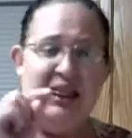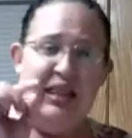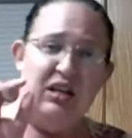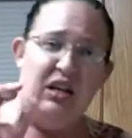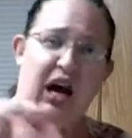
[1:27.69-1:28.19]

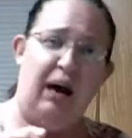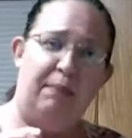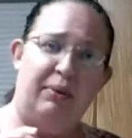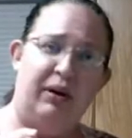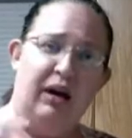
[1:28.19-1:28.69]
The
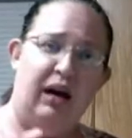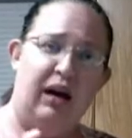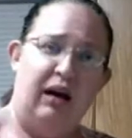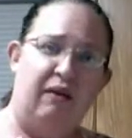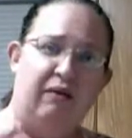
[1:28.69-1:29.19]
top
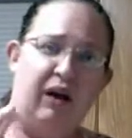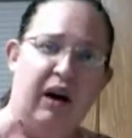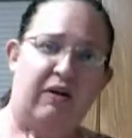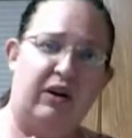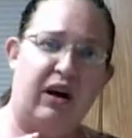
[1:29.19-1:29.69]
of the
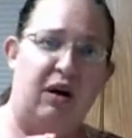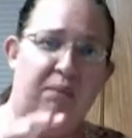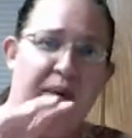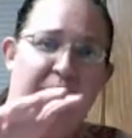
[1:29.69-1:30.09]
avocado,